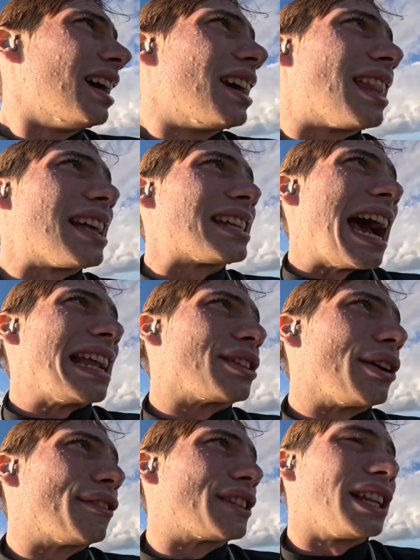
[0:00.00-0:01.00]
That's hats
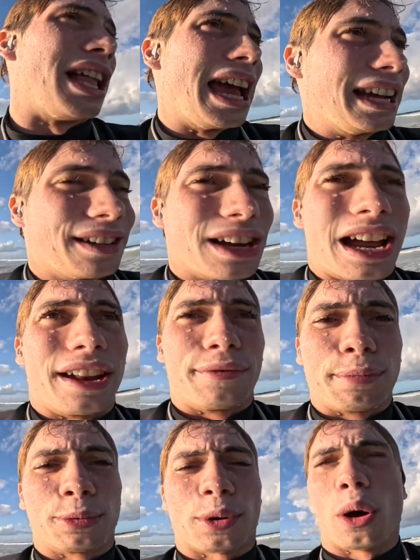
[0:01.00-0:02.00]
off to like kind of
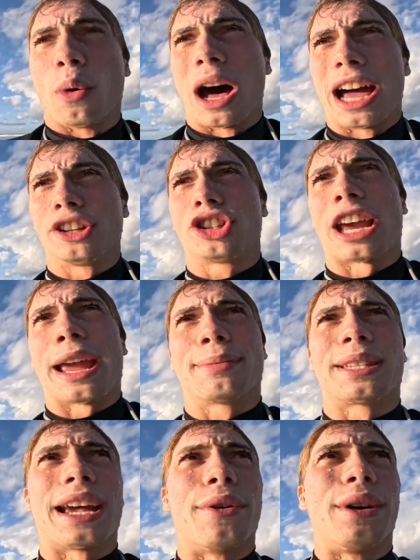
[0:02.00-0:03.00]
Hawaiian shapes.
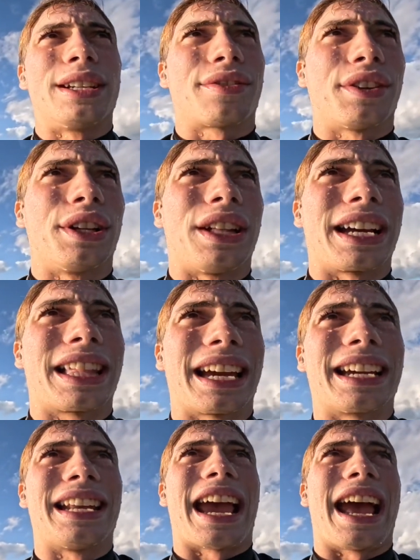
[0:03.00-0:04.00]
They always feel like they
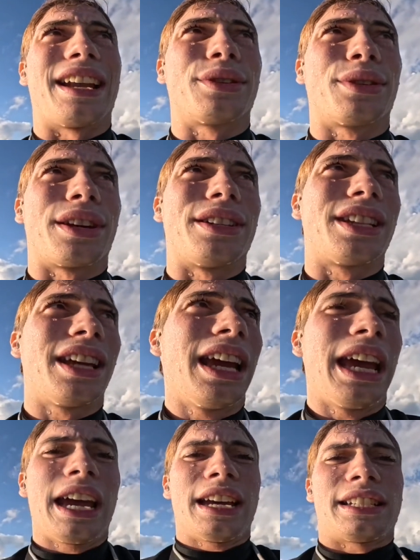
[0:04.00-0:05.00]
can handle those
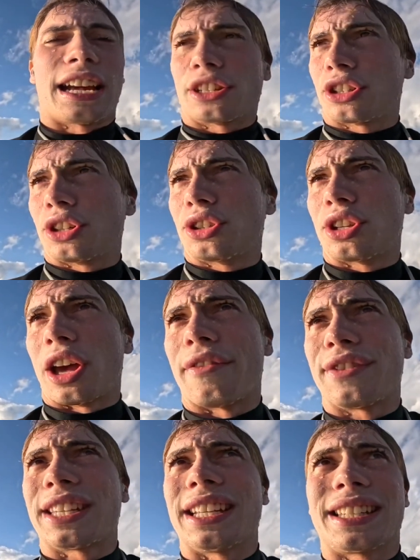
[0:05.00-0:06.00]
textured
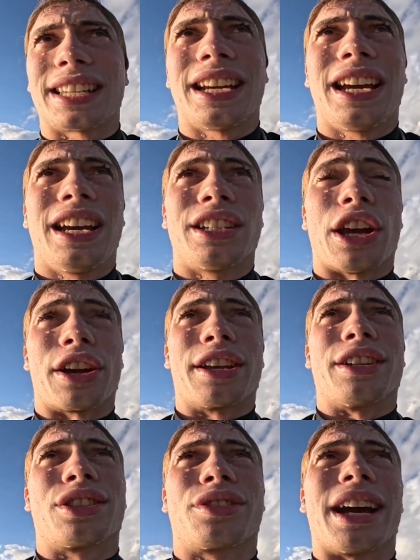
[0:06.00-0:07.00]
surfaces. So can
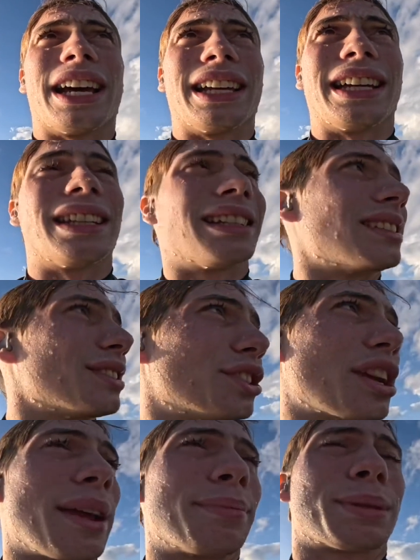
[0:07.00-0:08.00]
Australian
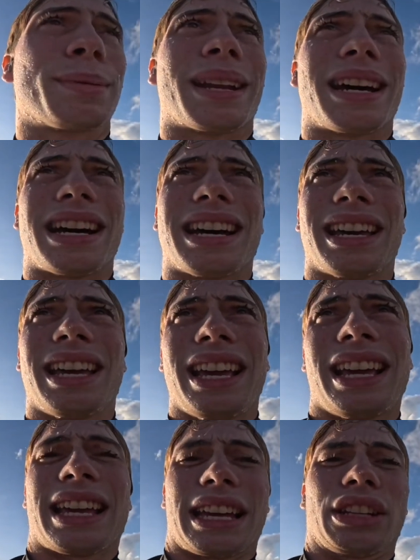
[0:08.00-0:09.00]
shapes, but
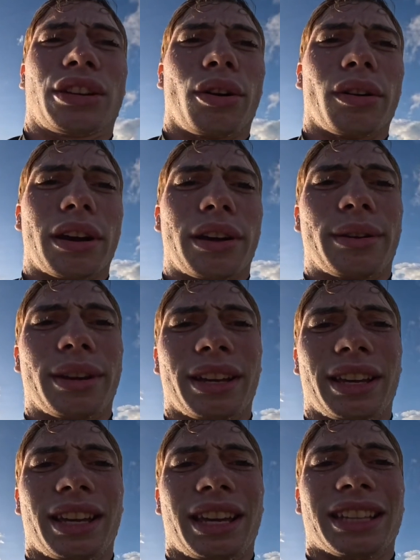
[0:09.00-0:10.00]
yeah, Tokoro,
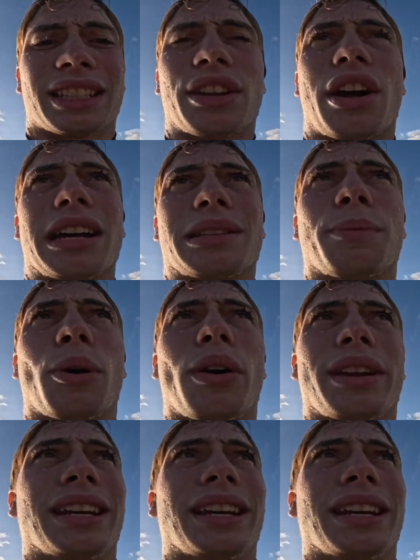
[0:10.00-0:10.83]
it's a nice board.